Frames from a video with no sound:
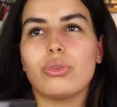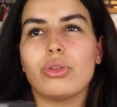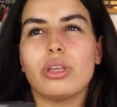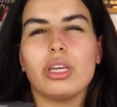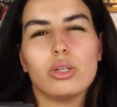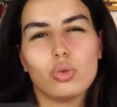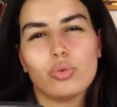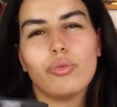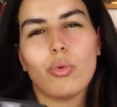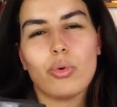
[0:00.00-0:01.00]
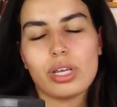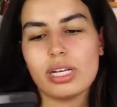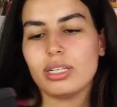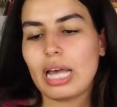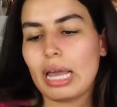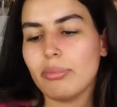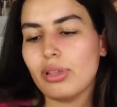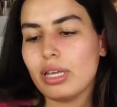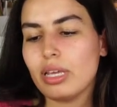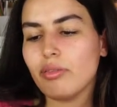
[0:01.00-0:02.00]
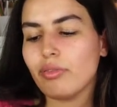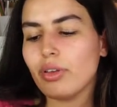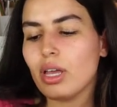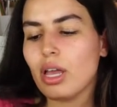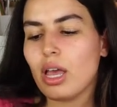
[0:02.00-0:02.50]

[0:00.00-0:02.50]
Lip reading: 3 to 4 years, I believe,